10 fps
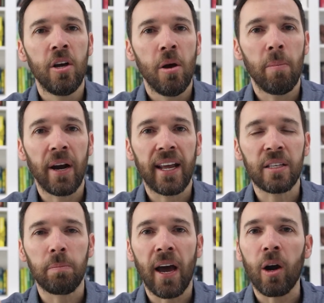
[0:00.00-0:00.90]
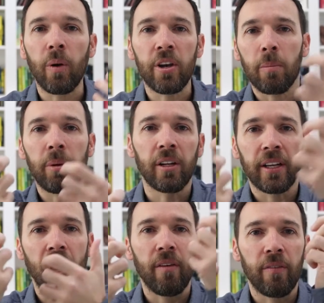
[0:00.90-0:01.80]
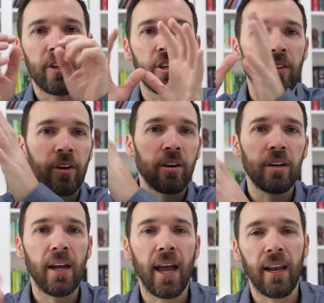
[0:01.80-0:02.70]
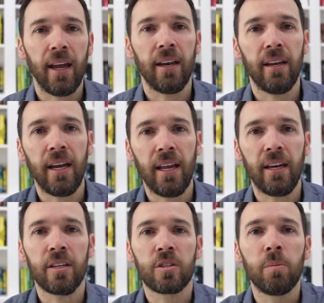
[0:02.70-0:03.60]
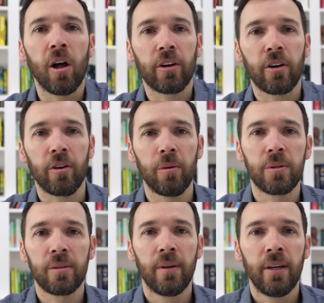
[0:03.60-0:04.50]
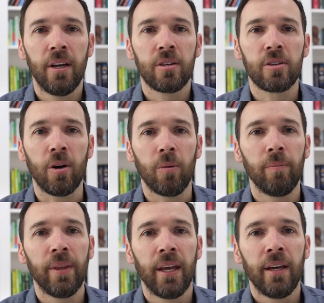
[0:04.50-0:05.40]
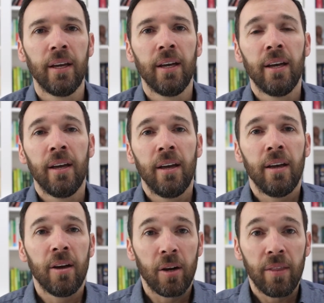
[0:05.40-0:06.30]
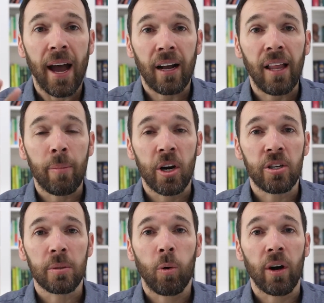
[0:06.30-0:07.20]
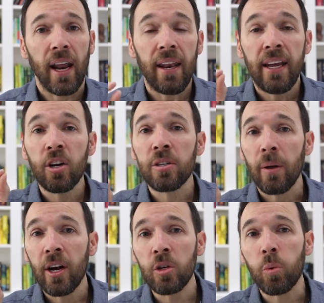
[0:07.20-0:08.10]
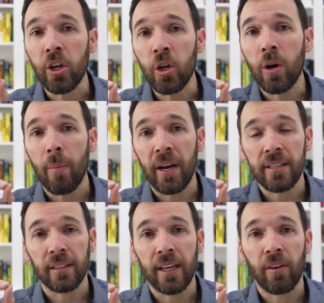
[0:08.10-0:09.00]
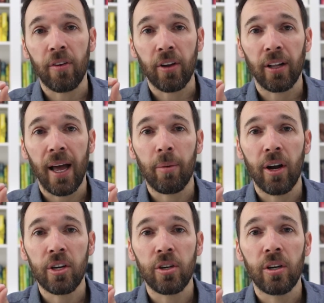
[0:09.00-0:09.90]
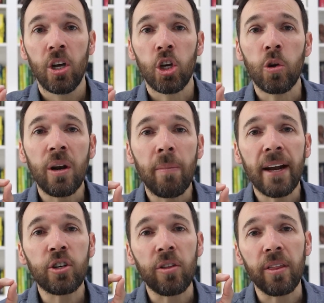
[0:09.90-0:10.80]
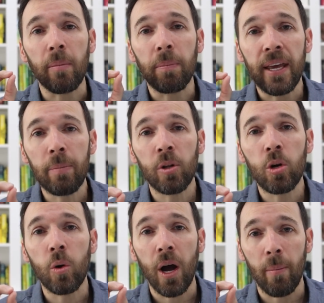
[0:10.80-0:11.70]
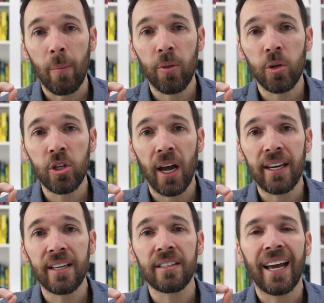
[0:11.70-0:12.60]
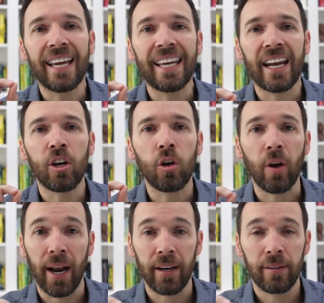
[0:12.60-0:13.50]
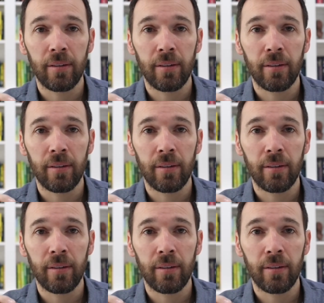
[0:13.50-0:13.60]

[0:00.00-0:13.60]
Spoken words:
But it gets better when you're building off of each other and in smaller groups. So that collaboration is important. And here's where you come in as a leader for the collaboration. You need to make sure that the people who come up with those good ideas get credit,